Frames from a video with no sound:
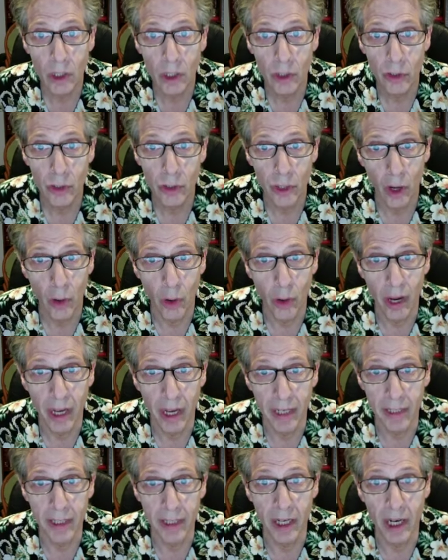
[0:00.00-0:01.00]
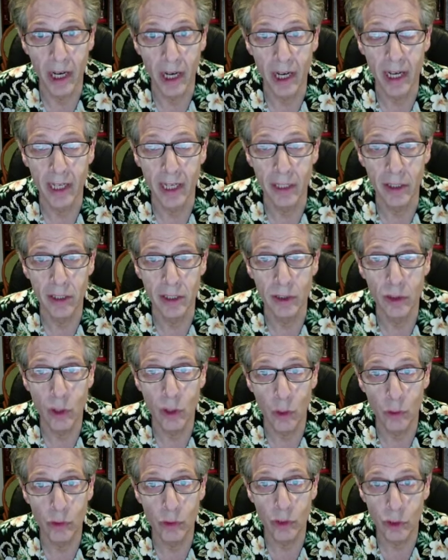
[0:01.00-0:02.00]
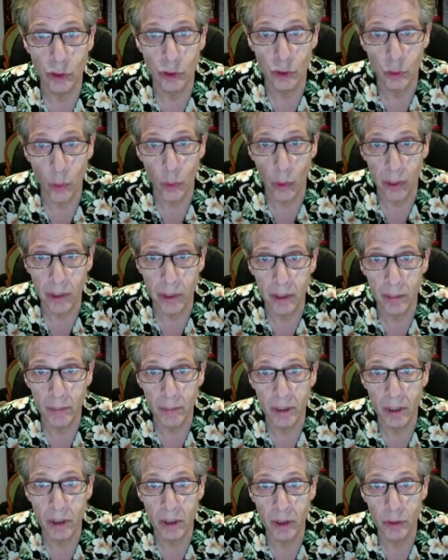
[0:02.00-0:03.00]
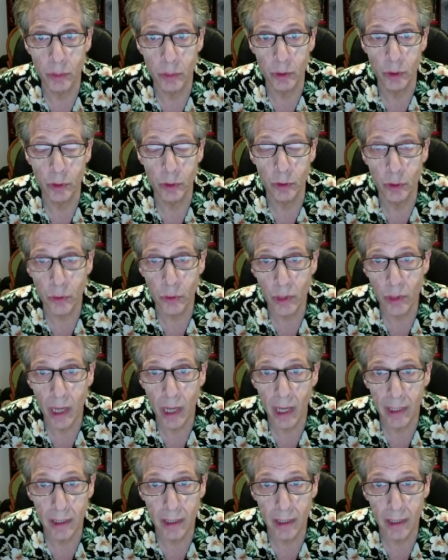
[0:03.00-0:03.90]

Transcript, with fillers: you know, and uh, and don't distort because when you do that,